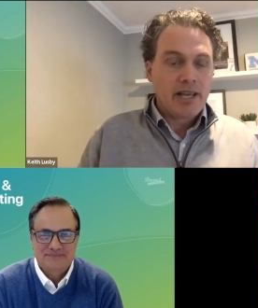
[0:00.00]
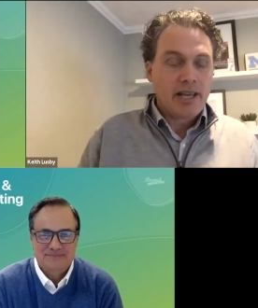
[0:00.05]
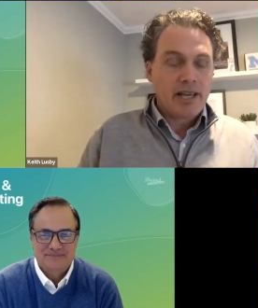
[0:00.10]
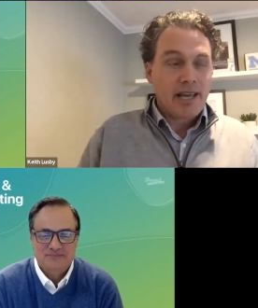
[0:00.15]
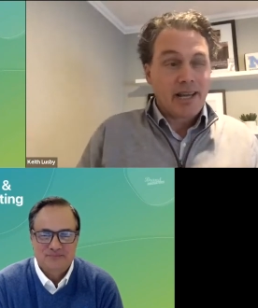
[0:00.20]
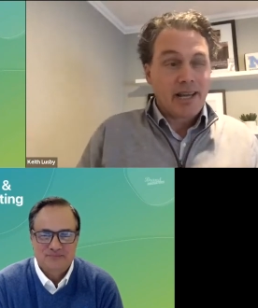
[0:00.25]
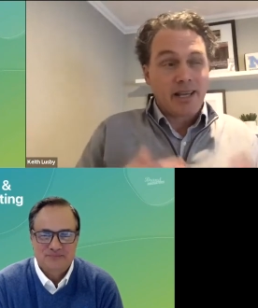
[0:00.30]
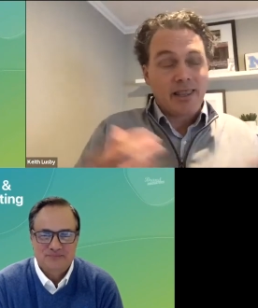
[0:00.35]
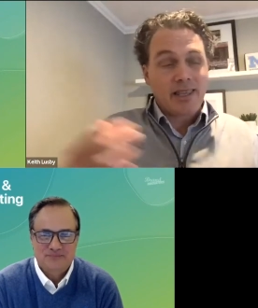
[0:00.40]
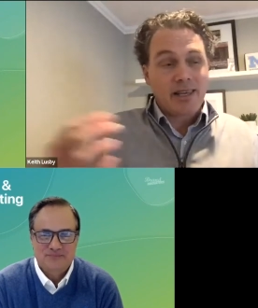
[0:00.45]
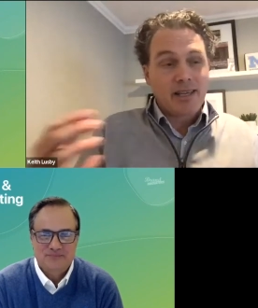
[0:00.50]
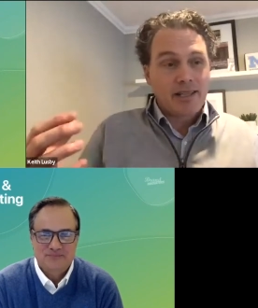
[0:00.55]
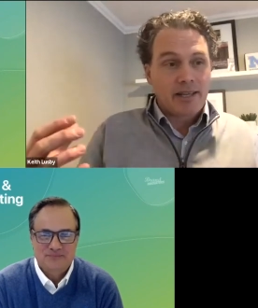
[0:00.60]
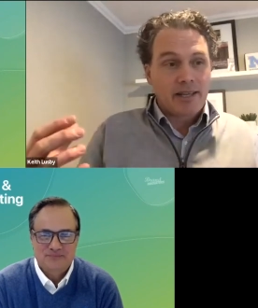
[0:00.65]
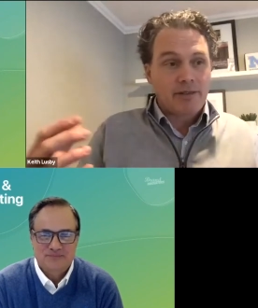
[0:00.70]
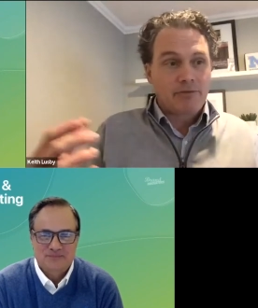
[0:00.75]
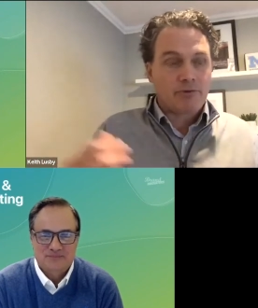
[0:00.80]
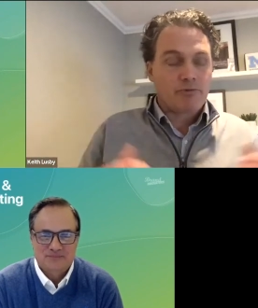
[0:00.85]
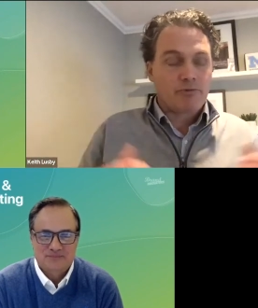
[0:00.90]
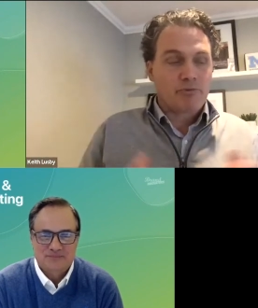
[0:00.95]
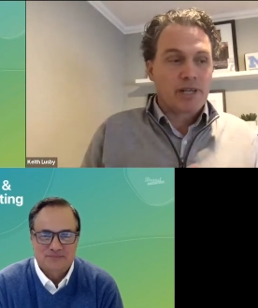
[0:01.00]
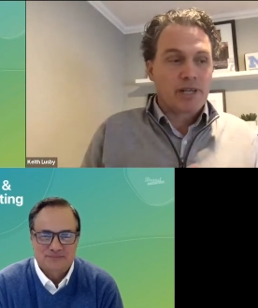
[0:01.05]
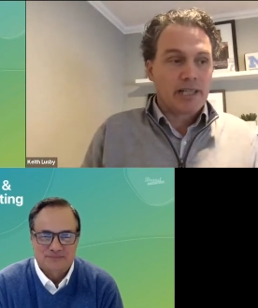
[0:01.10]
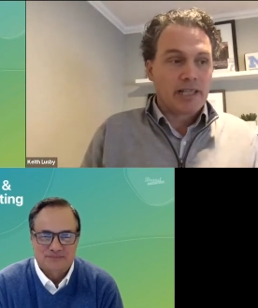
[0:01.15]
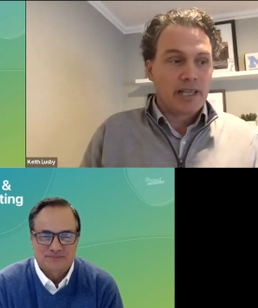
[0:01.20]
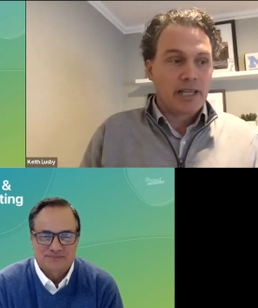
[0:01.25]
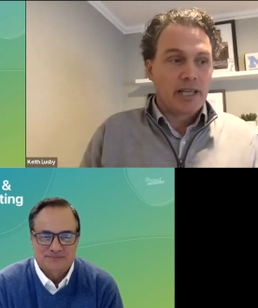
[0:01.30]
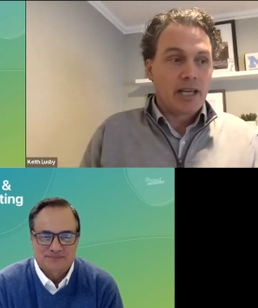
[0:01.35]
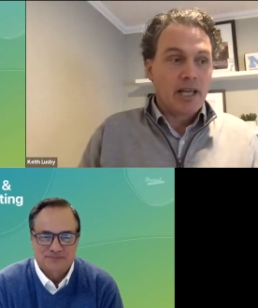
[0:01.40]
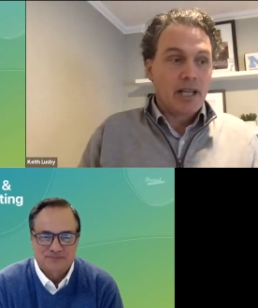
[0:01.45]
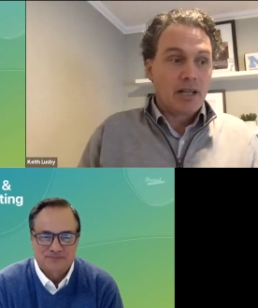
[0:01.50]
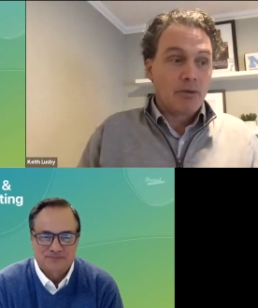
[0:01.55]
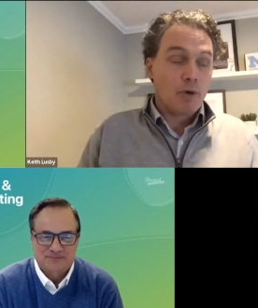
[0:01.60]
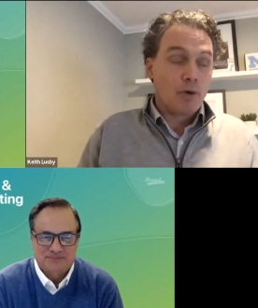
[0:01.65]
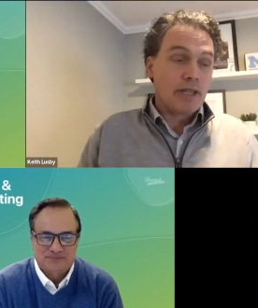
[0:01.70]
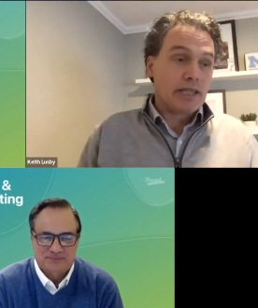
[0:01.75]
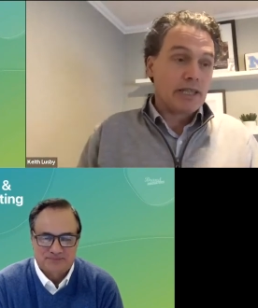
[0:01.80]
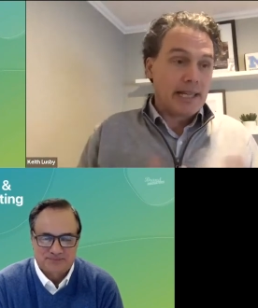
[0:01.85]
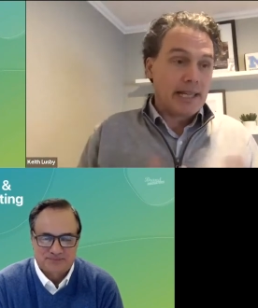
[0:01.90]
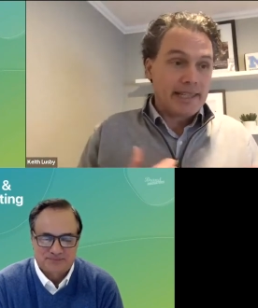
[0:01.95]
Speaker 1: And I think that was really what
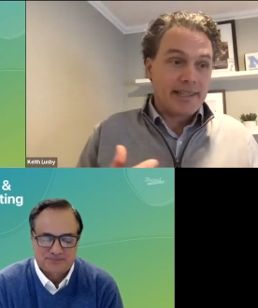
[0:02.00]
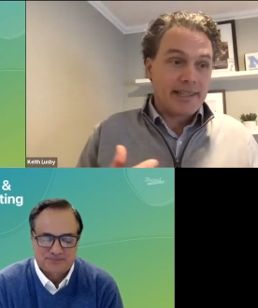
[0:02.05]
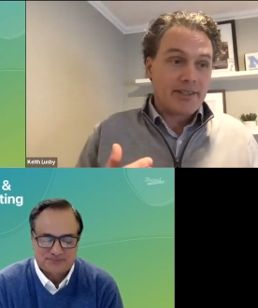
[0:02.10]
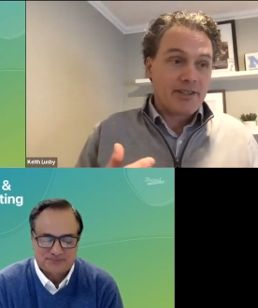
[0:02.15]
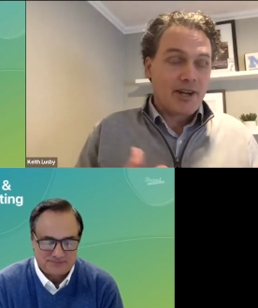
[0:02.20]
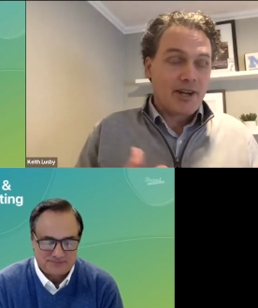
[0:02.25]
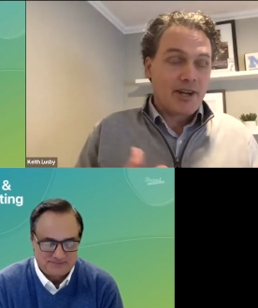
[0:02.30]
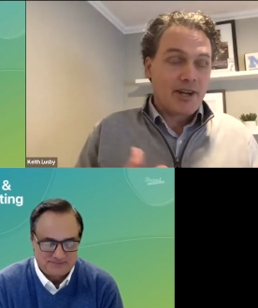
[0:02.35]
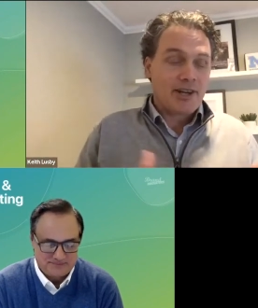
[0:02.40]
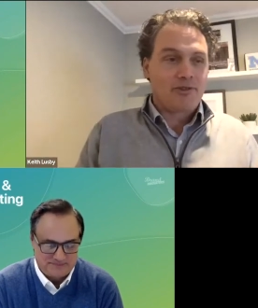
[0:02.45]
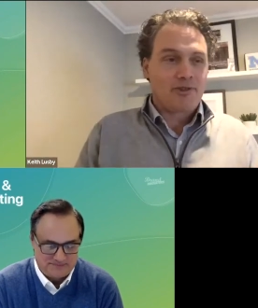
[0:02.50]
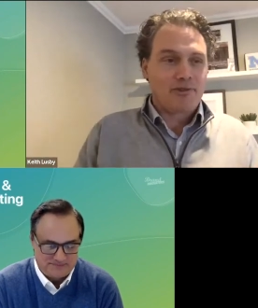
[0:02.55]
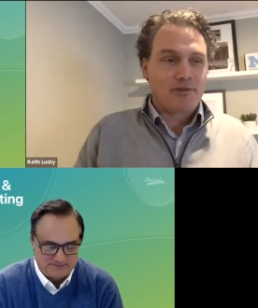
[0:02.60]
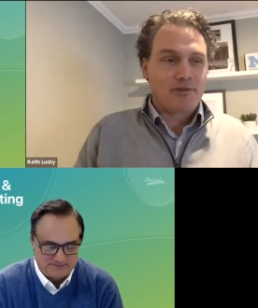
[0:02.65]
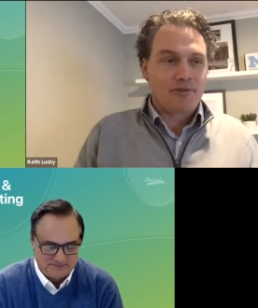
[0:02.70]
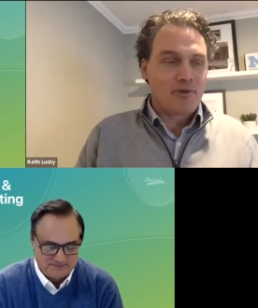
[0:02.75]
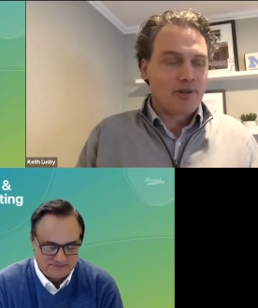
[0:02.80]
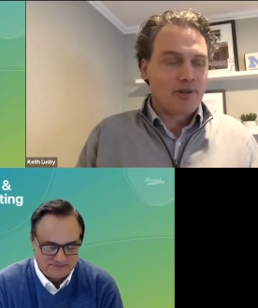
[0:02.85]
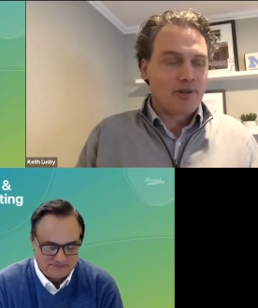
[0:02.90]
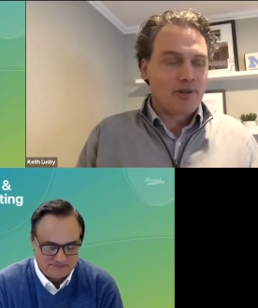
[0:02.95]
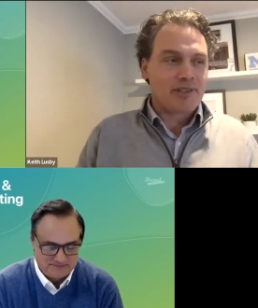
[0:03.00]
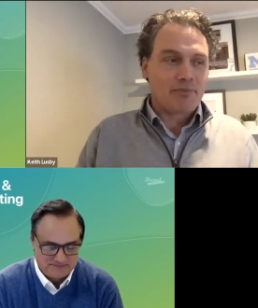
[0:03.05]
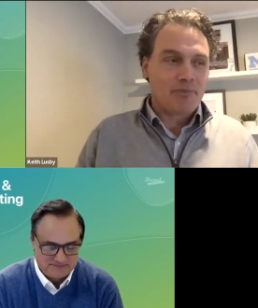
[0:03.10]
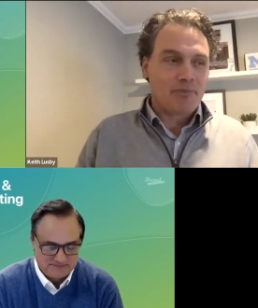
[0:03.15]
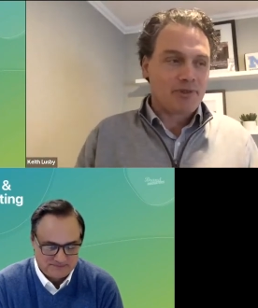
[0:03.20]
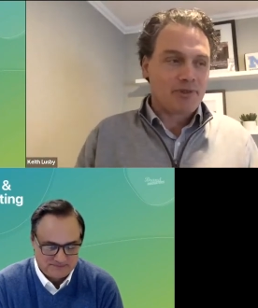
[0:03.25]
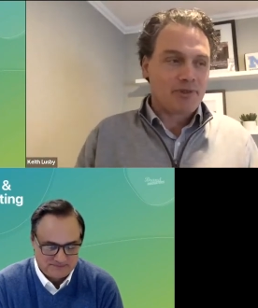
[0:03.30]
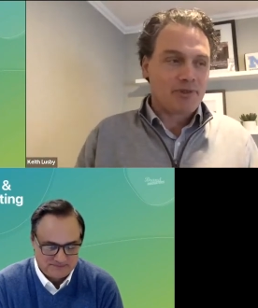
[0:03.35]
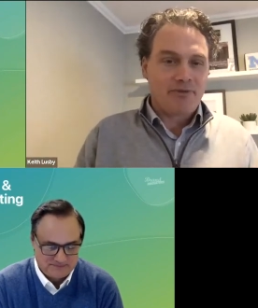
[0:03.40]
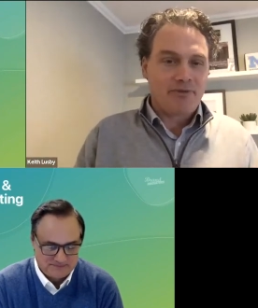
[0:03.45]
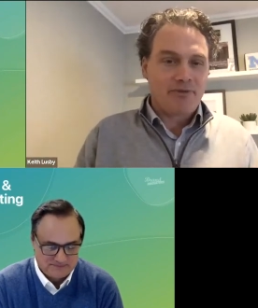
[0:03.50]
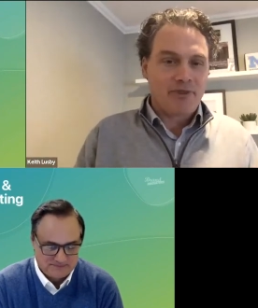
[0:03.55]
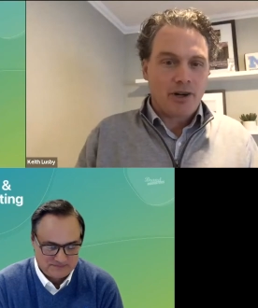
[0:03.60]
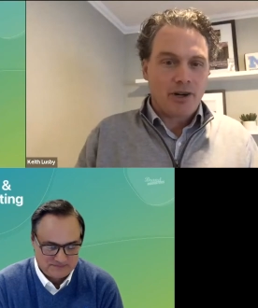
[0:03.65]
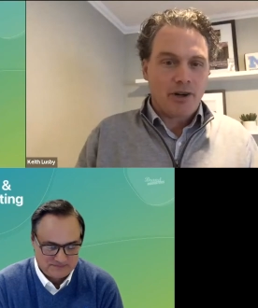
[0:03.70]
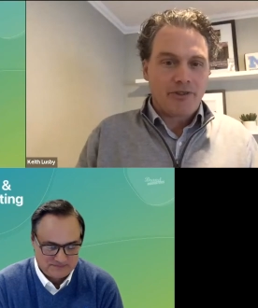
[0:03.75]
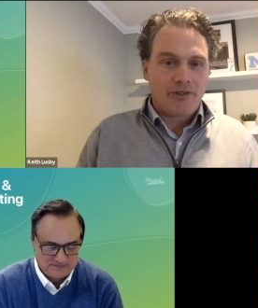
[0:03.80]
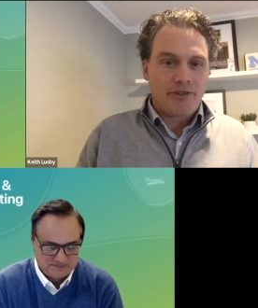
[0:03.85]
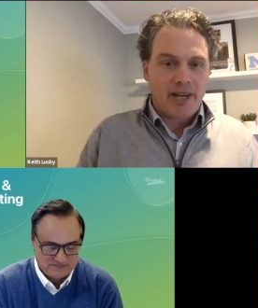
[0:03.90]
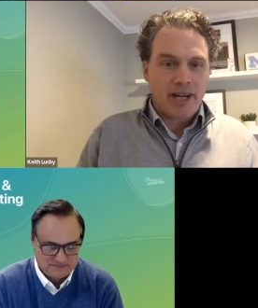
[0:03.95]
led this country through one of its most difficult
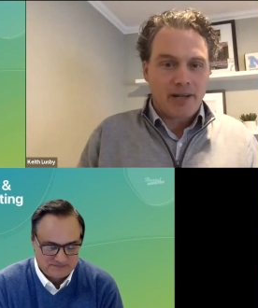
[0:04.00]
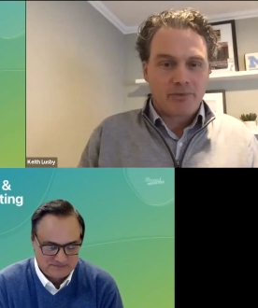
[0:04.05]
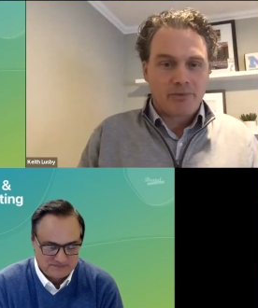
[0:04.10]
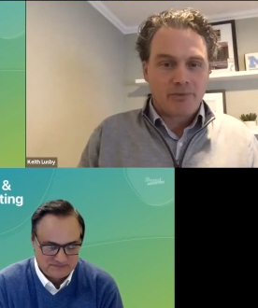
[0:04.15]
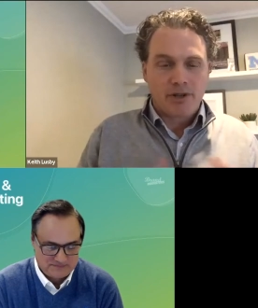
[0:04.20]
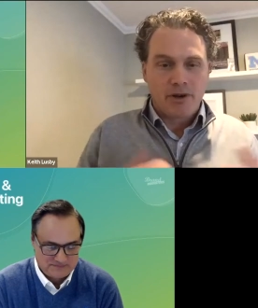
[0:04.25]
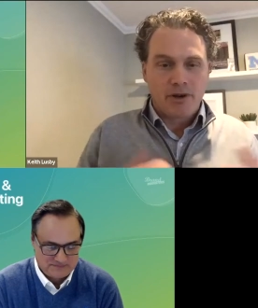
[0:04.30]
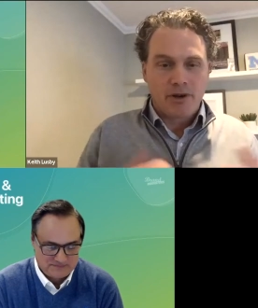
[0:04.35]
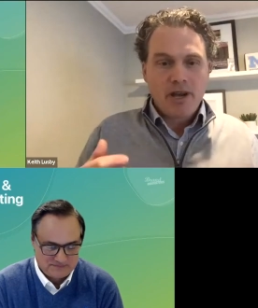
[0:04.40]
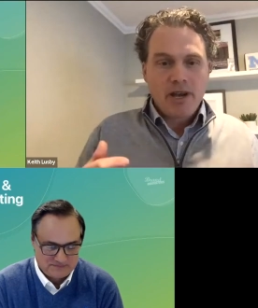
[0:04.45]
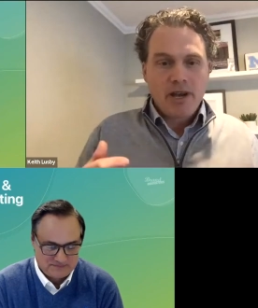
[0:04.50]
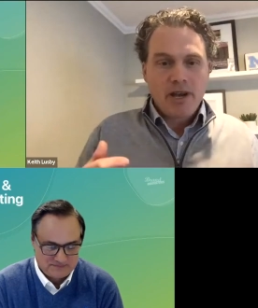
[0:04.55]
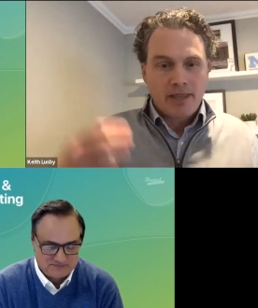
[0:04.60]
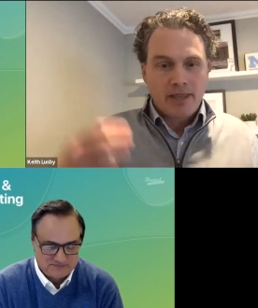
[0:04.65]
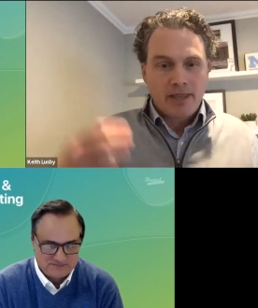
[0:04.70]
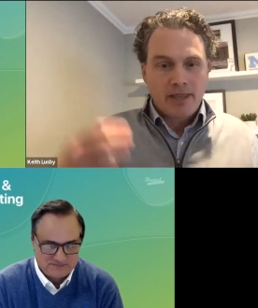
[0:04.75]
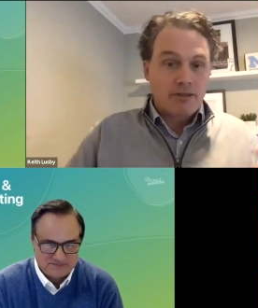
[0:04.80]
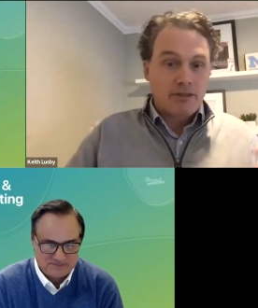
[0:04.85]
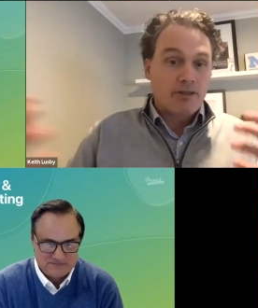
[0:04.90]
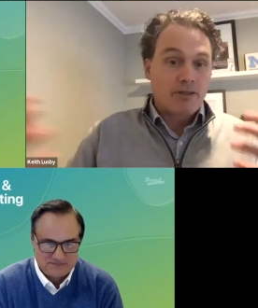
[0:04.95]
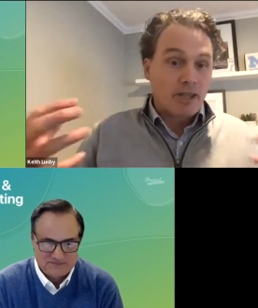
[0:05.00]
times. So I think there's a